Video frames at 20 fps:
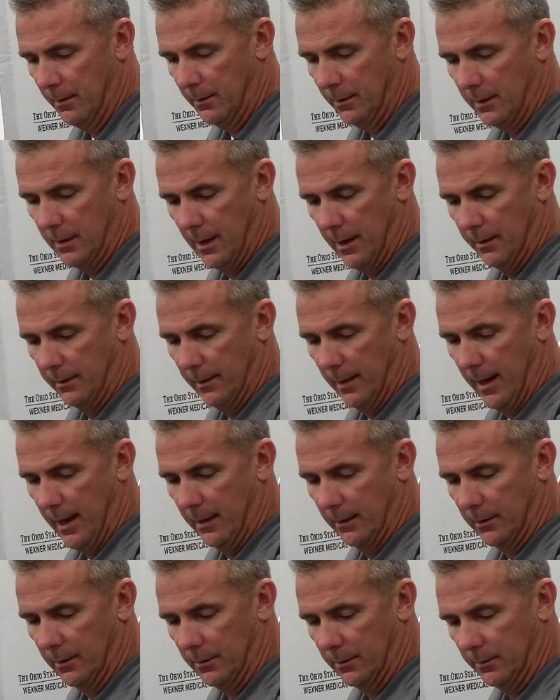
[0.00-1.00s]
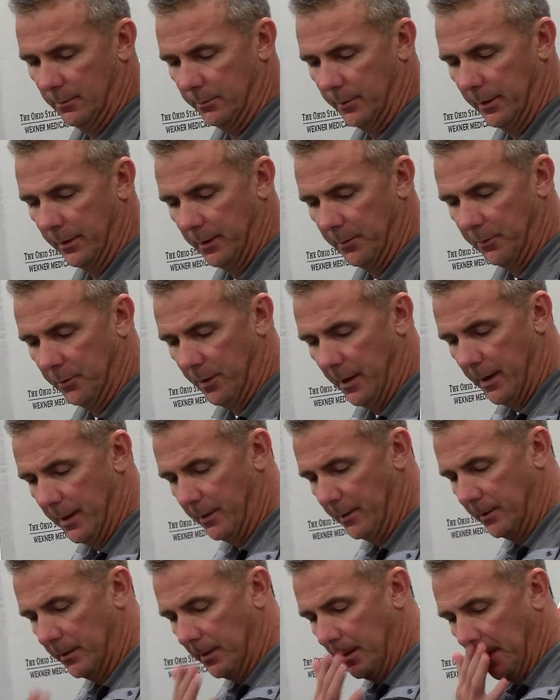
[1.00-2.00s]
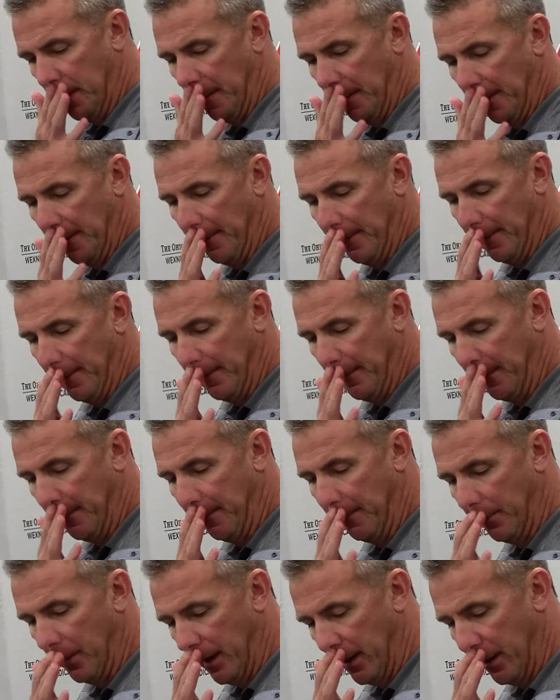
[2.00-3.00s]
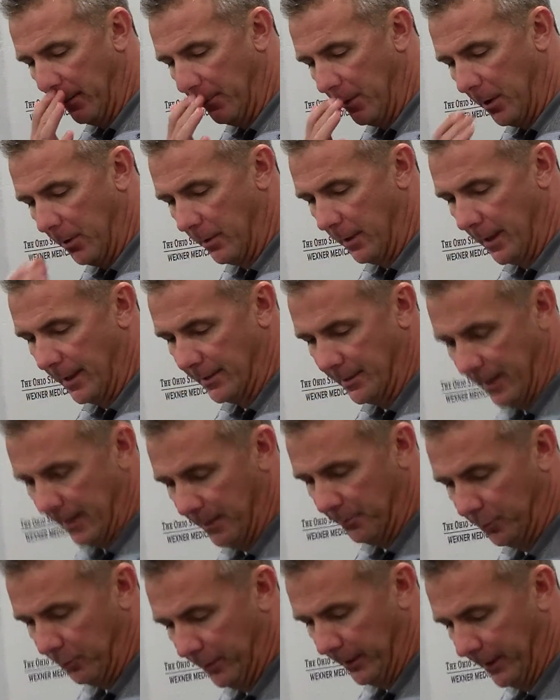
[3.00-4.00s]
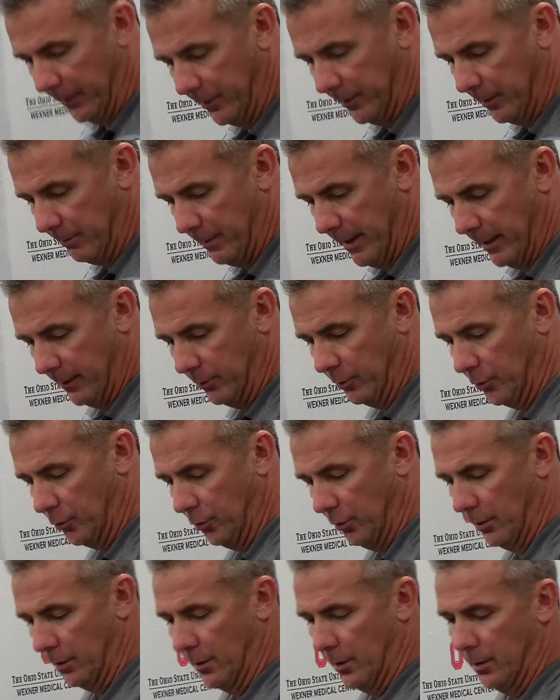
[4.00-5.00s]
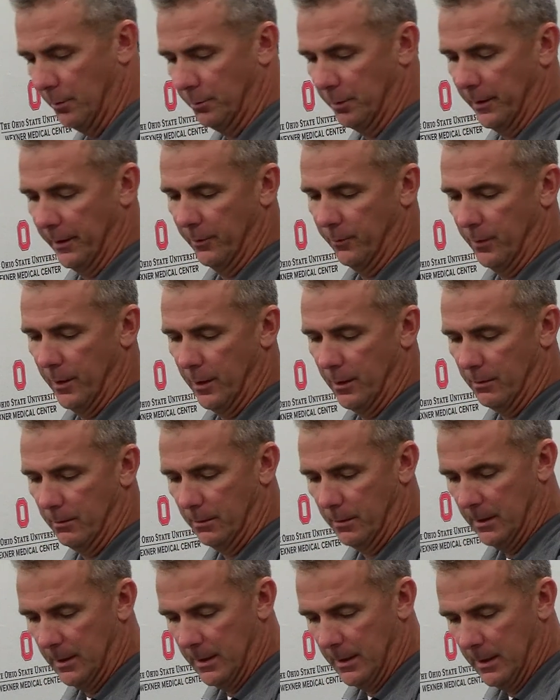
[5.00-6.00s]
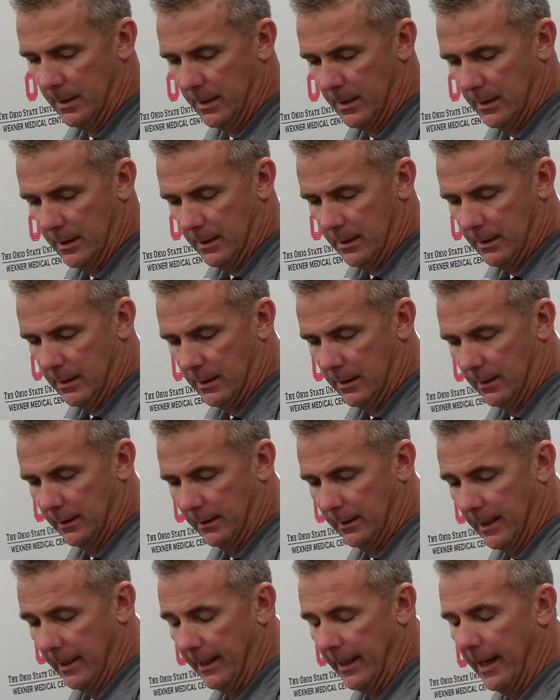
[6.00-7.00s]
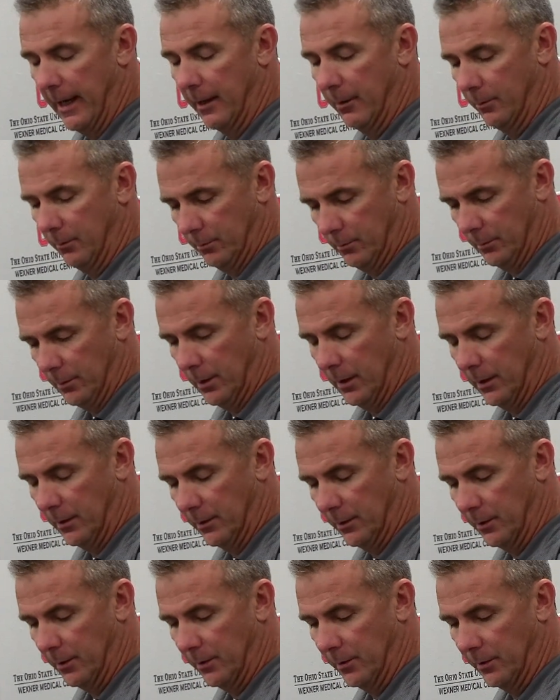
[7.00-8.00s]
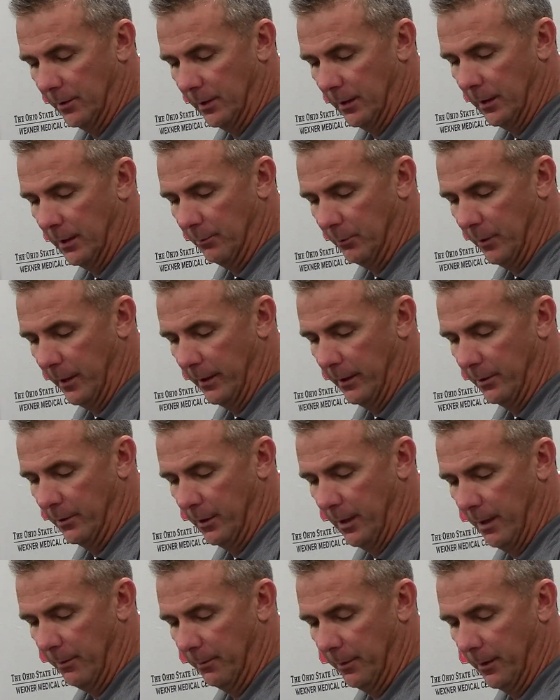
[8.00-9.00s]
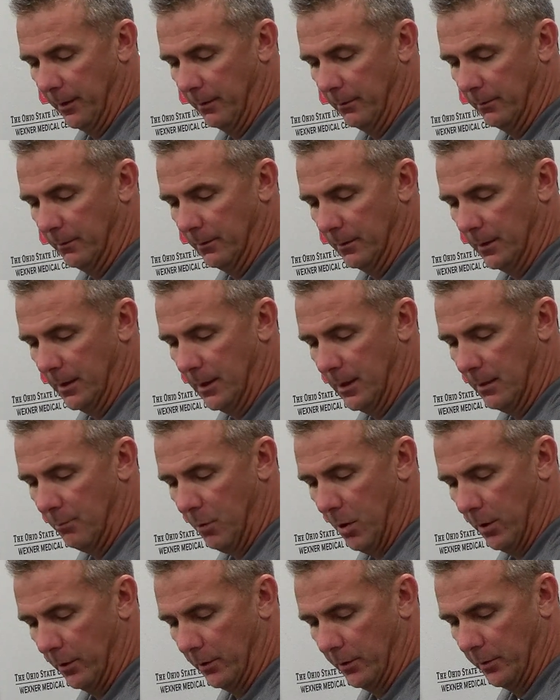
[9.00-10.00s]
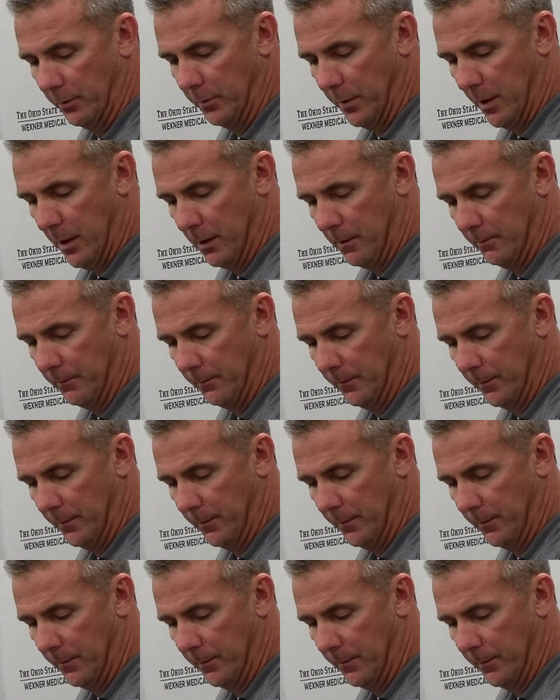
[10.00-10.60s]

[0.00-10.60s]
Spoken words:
contact. Billy Price, Brandon Bowen, Isaiah Prince, and Michael Jordan all played well. Tight end, it's good to see him great a champion. Marcus Ball.